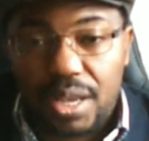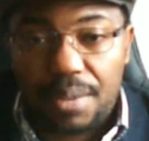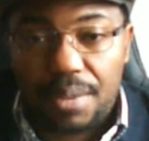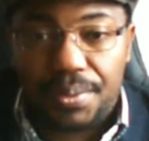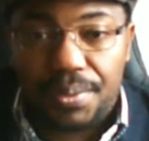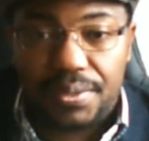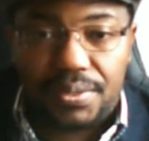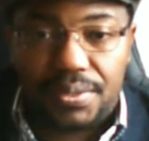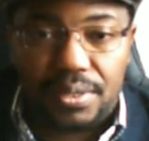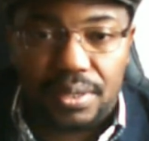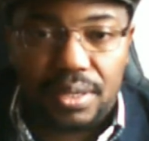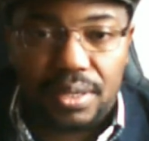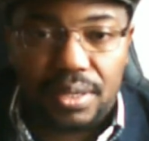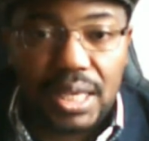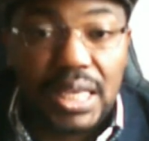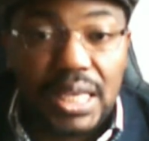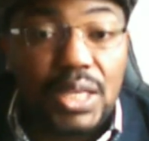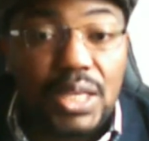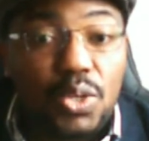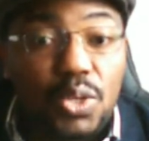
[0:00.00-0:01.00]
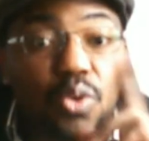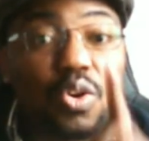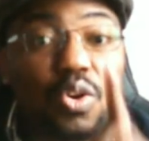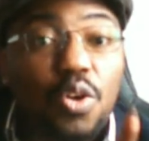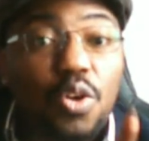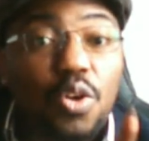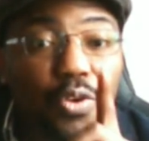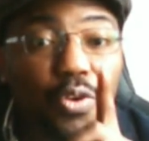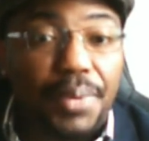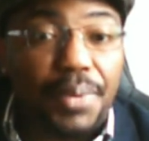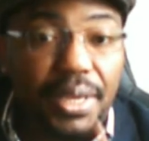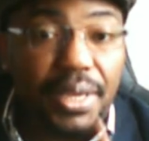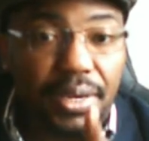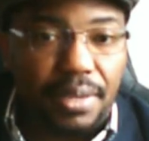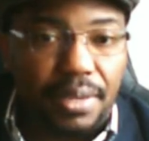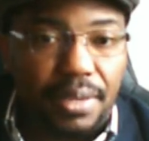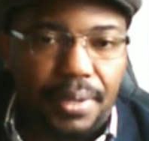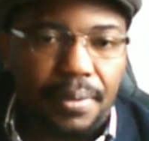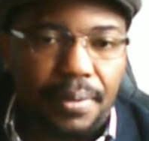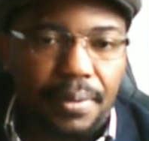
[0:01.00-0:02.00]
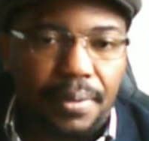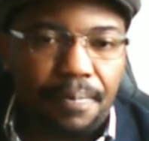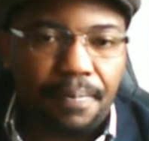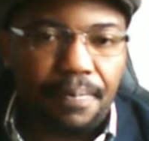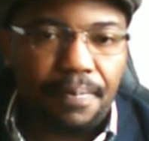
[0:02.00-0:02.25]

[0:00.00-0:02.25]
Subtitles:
APC, you go for PDP.